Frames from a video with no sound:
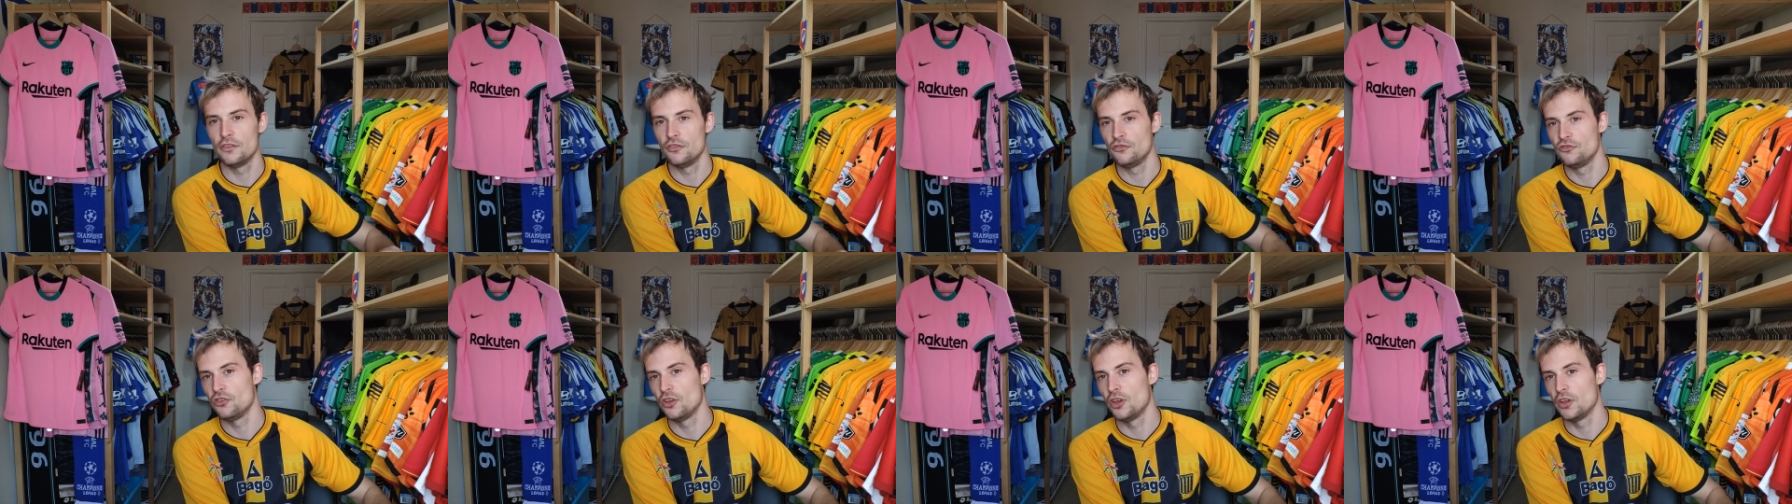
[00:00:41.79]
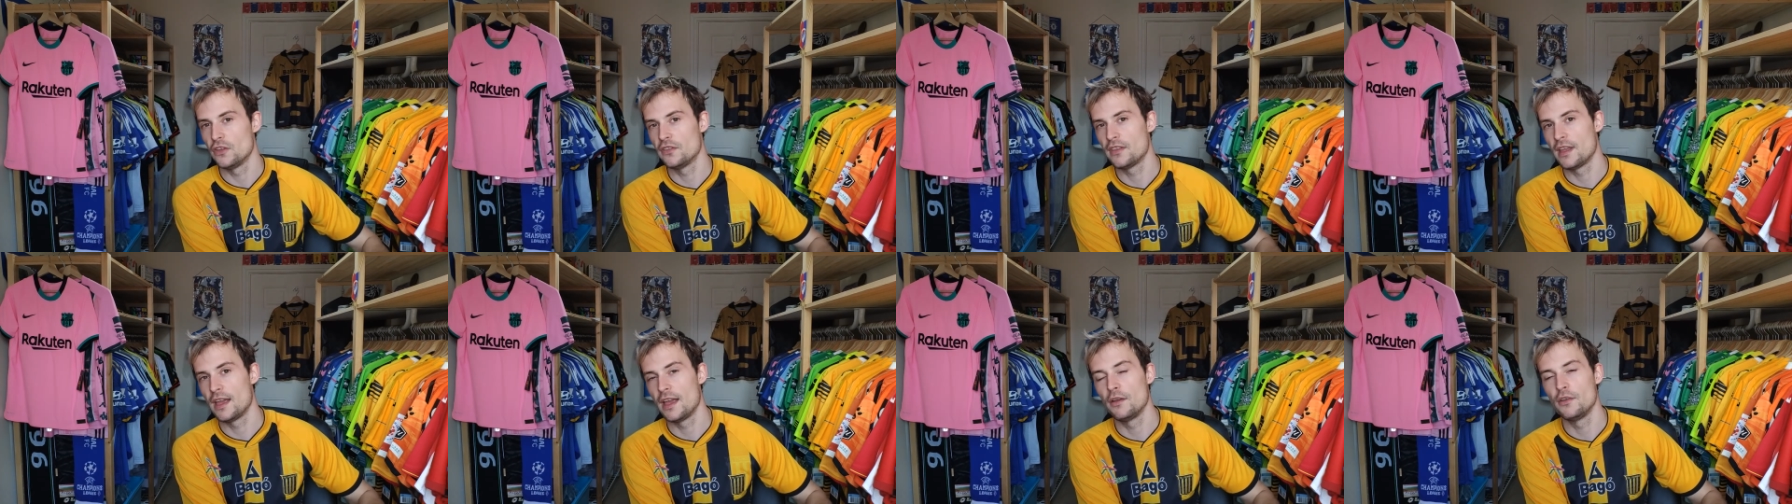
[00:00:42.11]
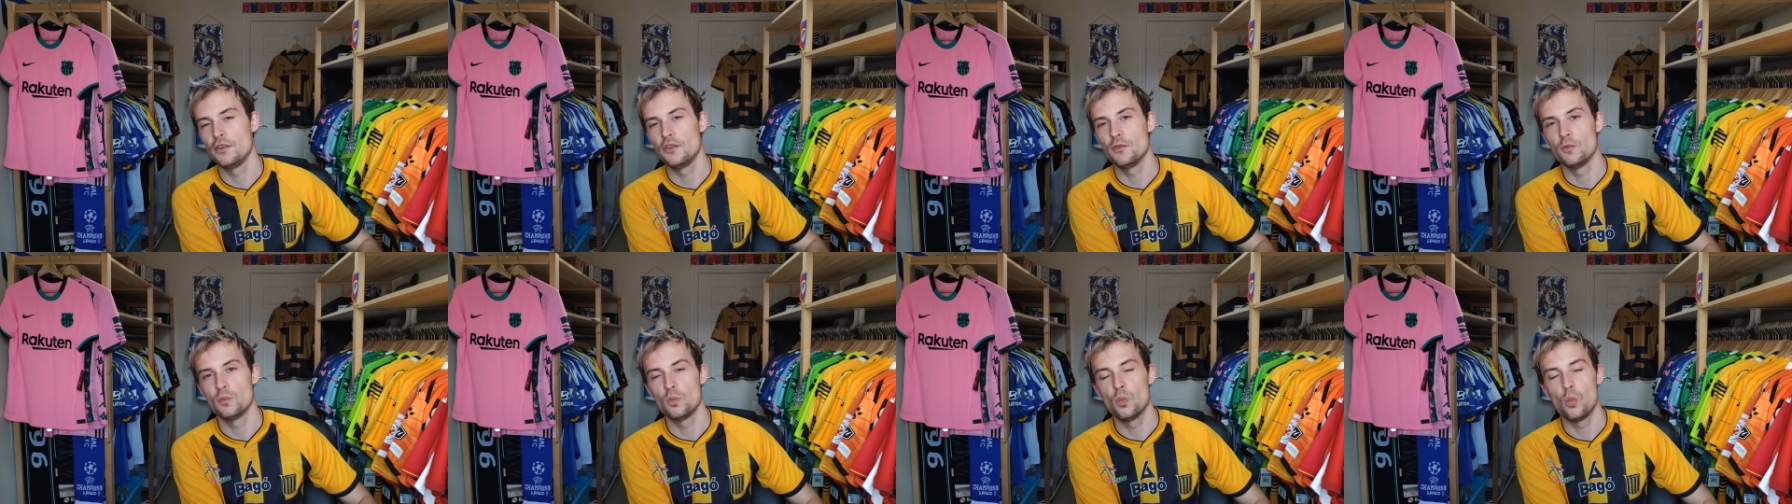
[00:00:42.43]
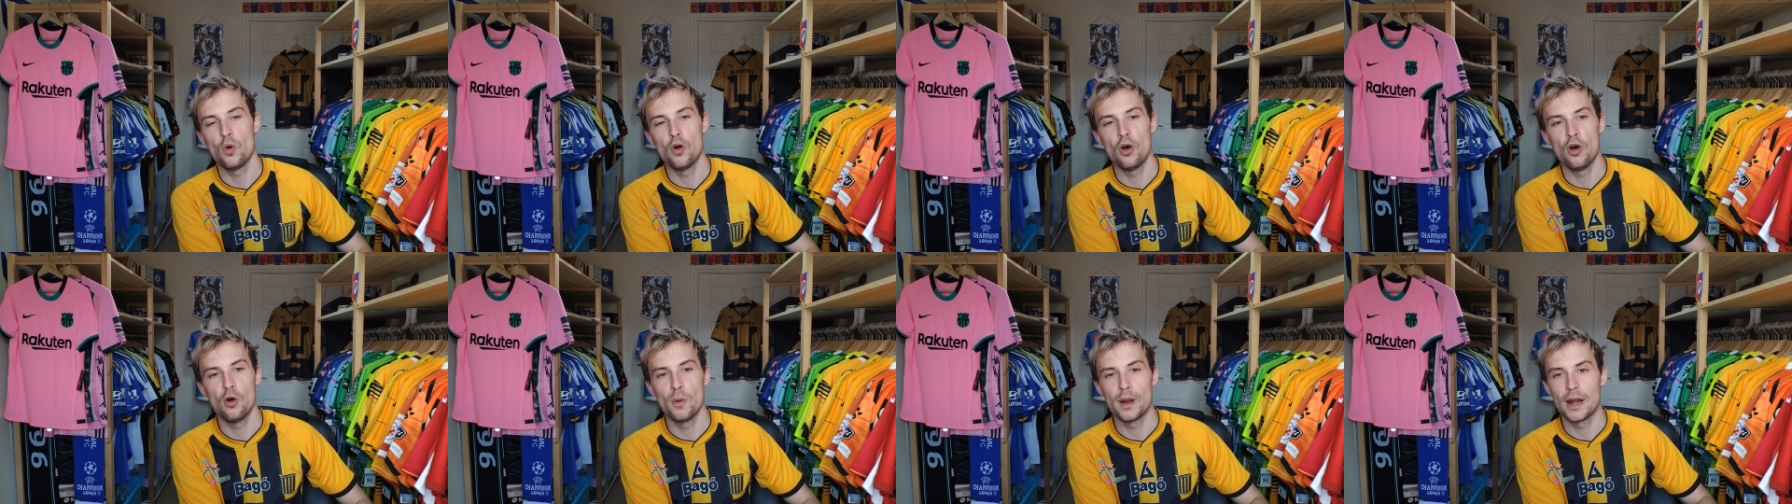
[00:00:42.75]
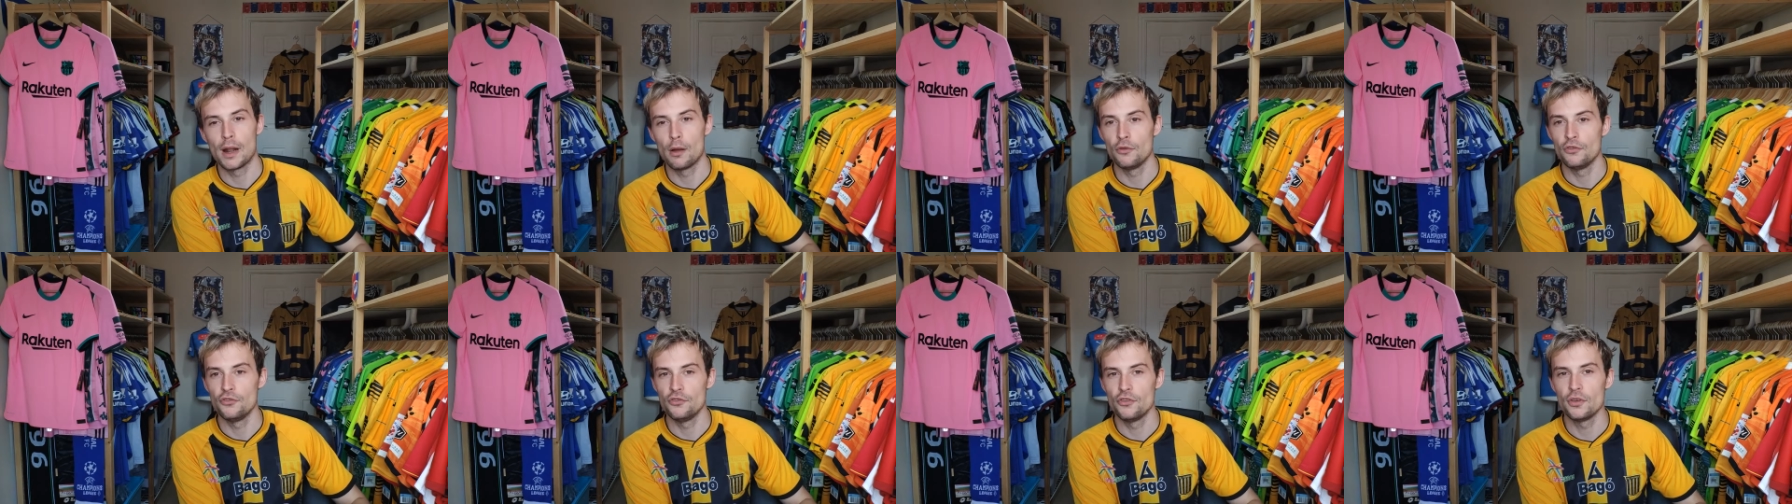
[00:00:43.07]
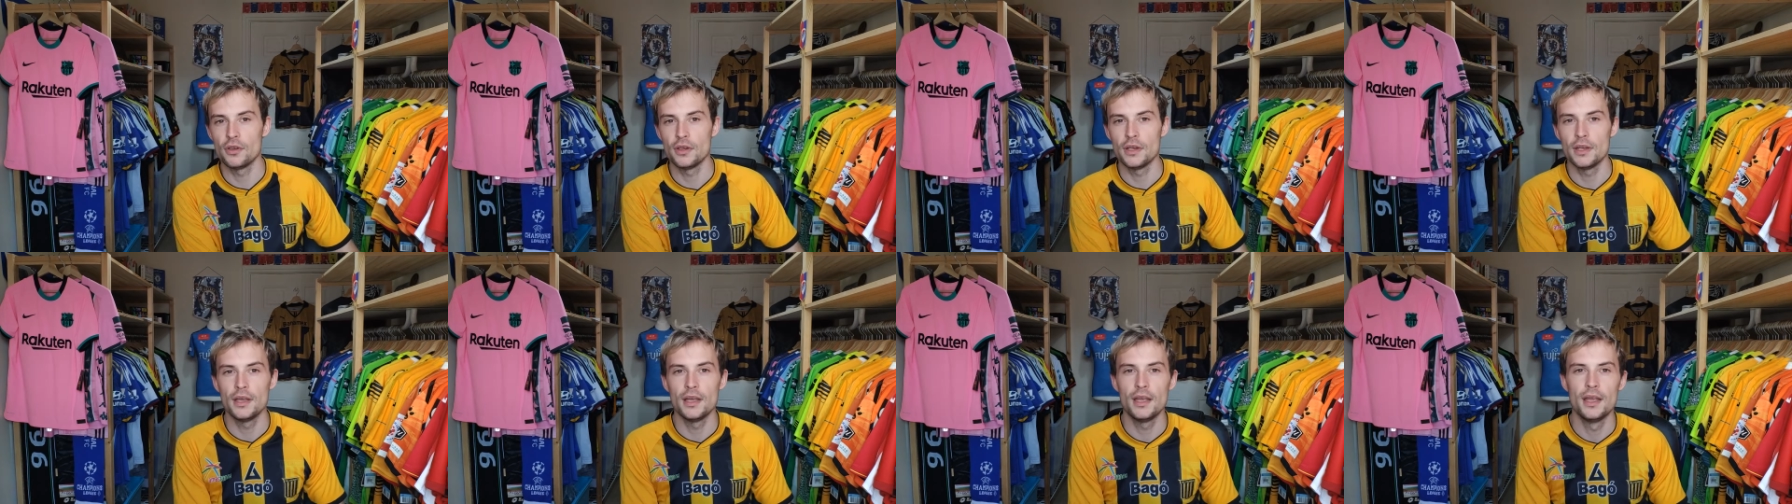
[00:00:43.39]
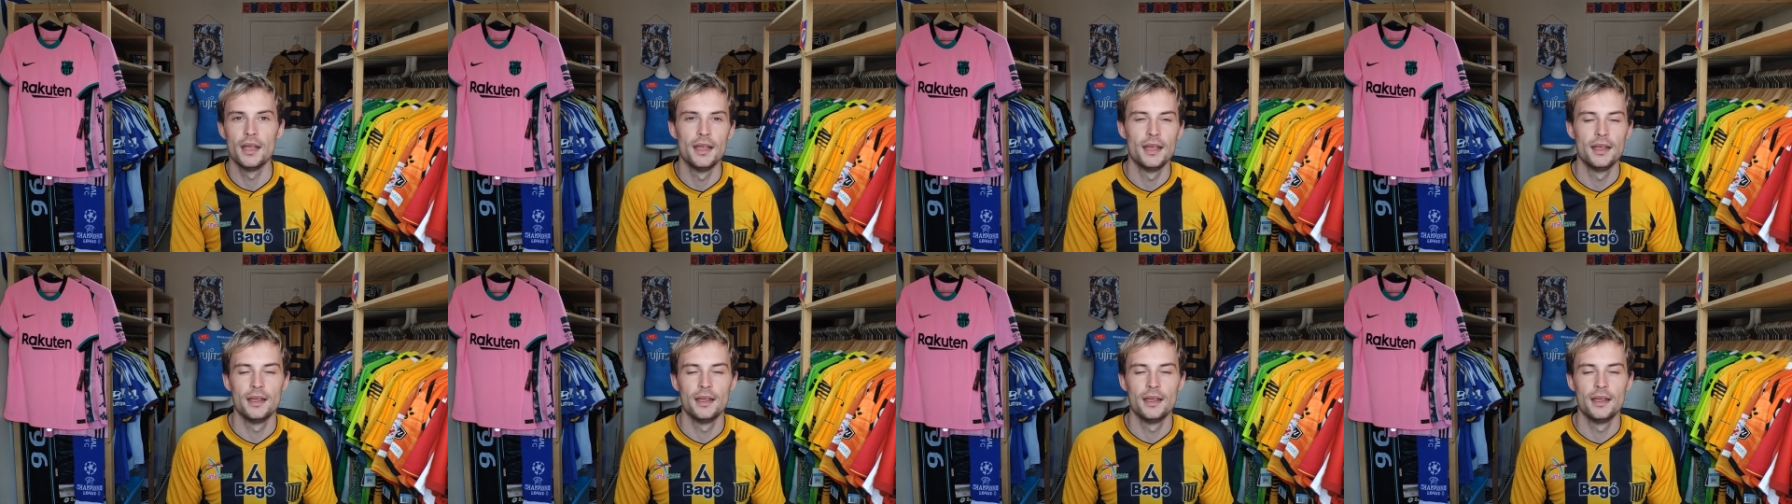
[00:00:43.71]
shirts that I wore when I was younger,